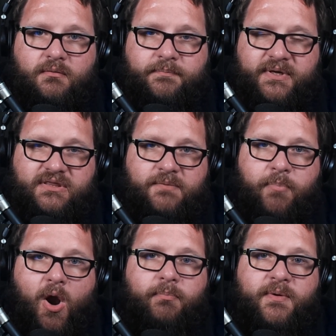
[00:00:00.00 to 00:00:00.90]
But the
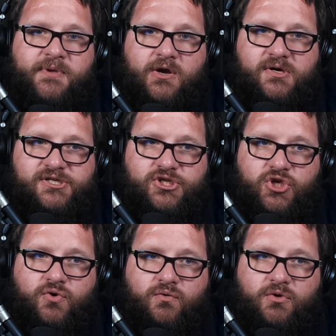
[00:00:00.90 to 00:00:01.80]
problem here is
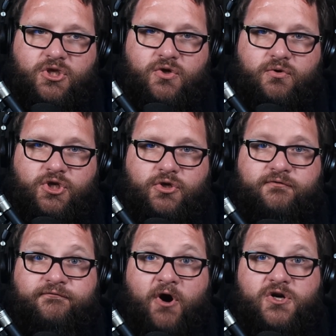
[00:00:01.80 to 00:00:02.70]
you'd
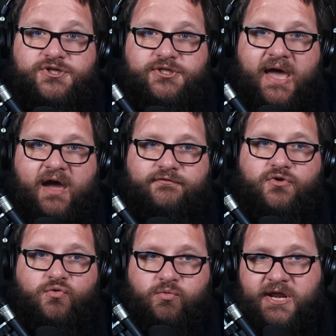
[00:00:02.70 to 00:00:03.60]
first have
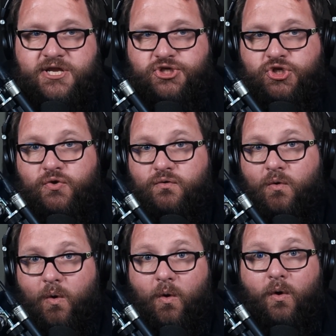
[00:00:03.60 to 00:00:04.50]
to
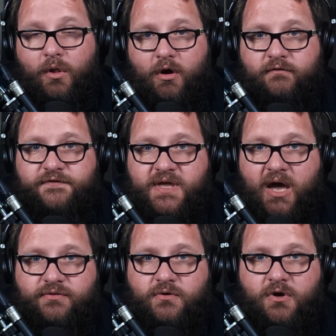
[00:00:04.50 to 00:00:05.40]
retune all of the
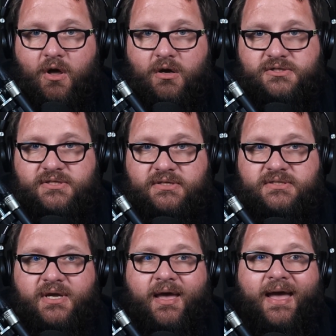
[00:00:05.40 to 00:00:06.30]
other
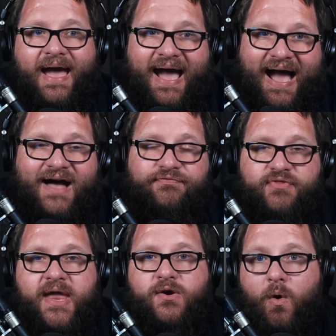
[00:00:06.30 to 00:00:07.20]
classes, and
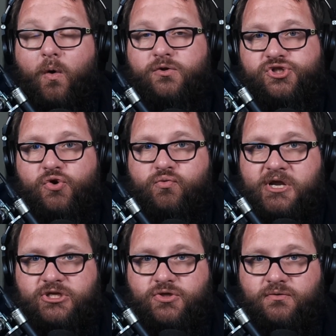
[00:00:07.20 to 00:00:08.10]
then also
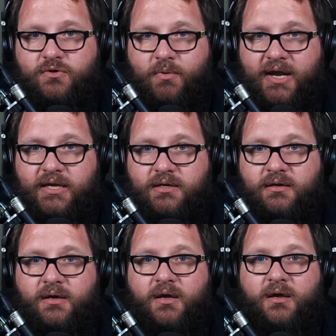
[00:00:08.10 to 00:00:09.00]
retune the raid,
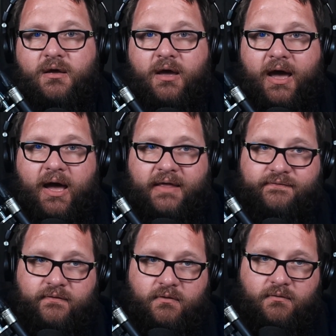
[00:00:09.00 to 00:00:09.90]

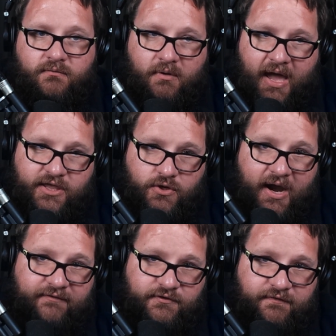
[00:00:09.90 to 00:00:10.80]
and you'd
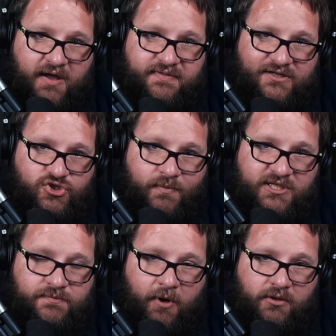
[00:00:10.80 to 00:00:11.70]
have to find that sweet spot.